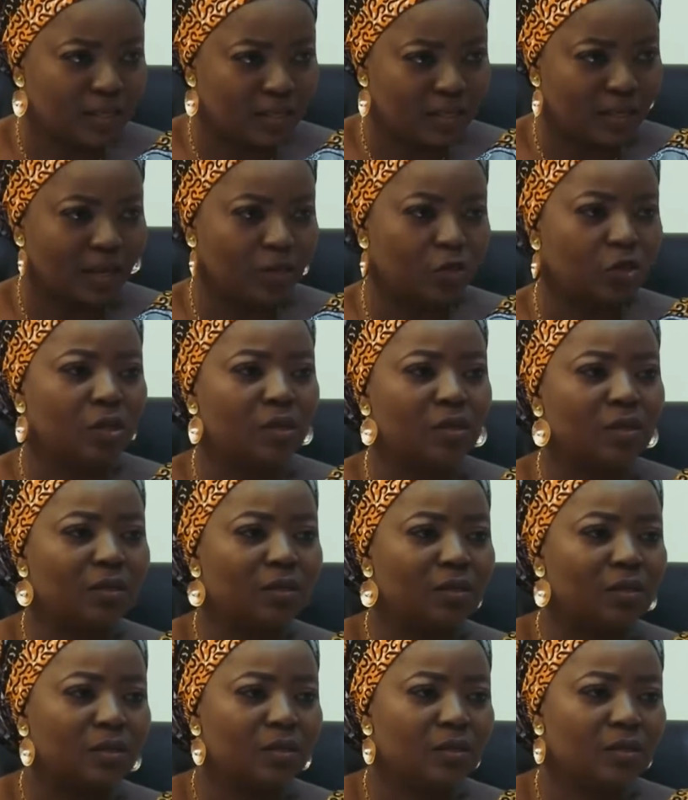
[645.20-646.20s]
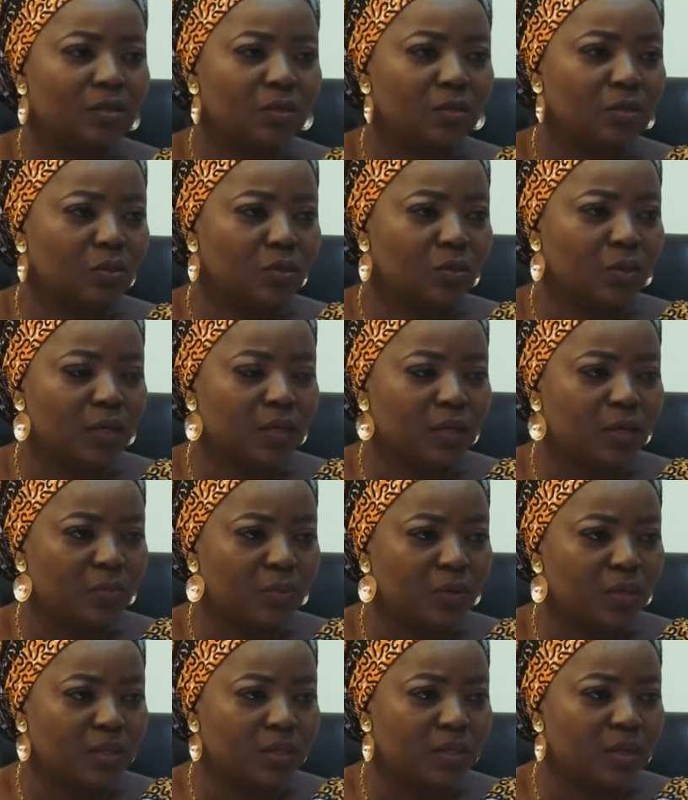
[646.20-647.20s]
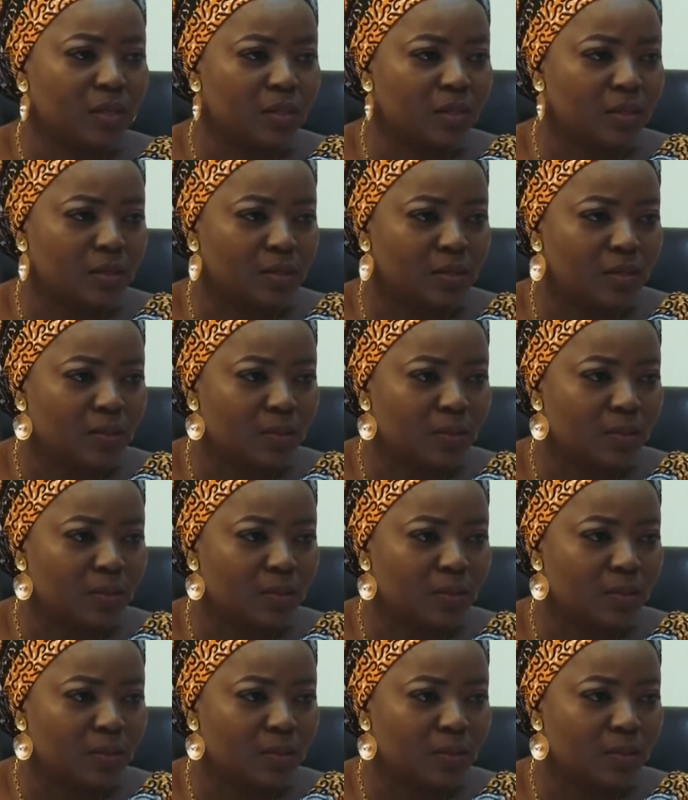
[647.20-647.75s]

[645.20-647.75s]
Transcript: is their turn to get the presidency?